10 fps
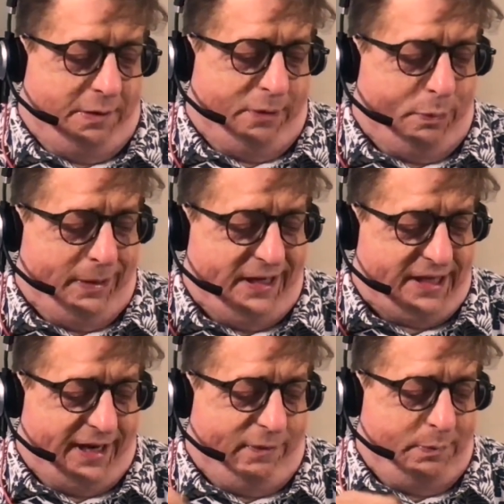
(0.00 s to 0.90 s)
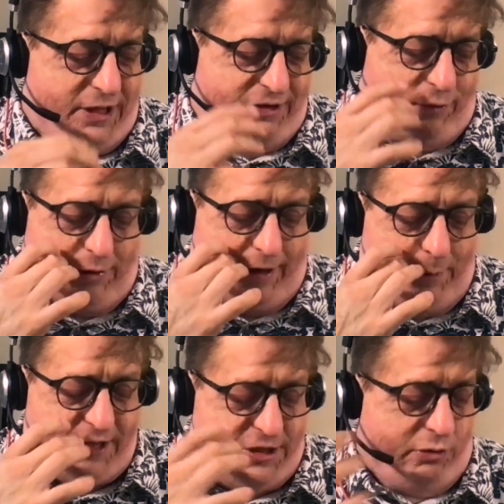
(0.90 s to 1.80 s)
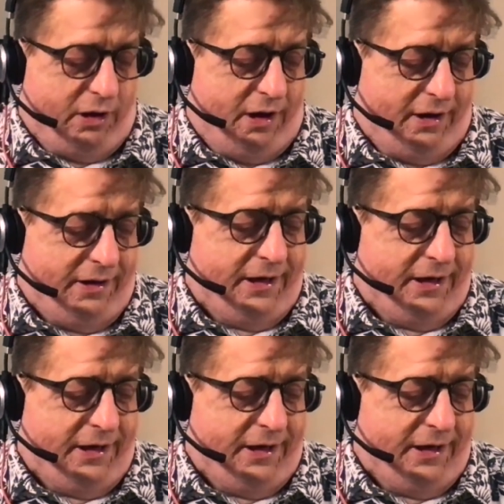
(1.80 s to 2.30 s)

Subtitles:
a mopey son of a bitch for a little bit too long.